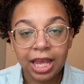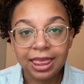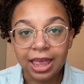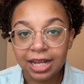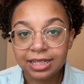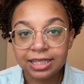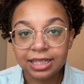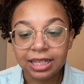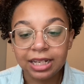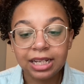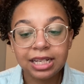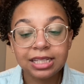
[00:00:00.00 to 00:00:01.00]
that's
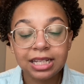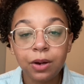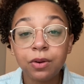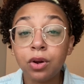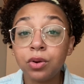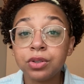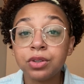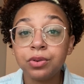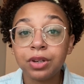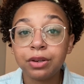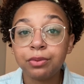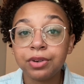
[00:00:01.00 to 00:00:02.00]
it, because that would also
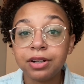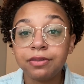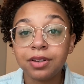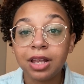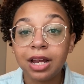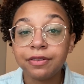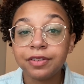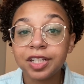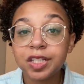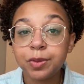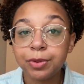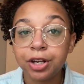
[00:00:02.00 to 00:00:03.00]
get rid of a lot of
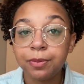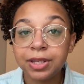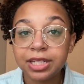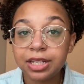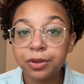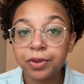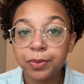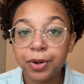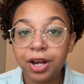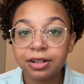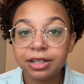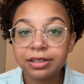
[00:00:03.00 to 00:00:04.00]
experimenting with
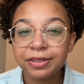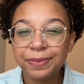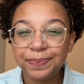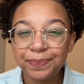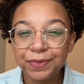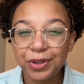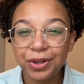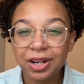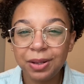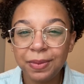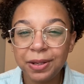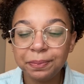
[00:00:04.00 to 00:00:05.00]
products. You know what
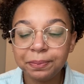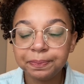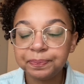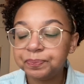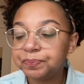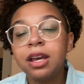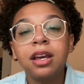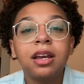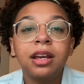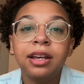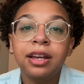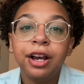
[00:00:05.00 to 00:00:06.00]
I mean?
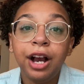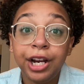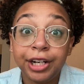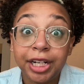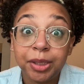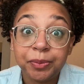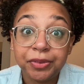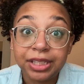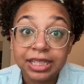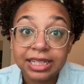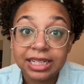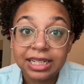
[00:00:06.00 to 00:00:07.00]
All right, I'm
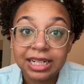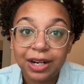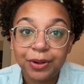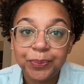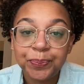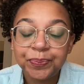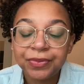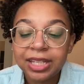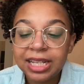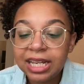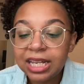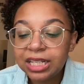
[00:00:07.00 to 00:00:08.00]
really done now.
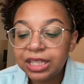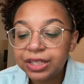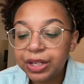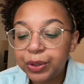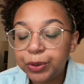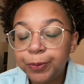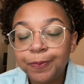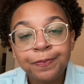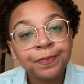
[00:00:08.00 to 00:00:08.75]
So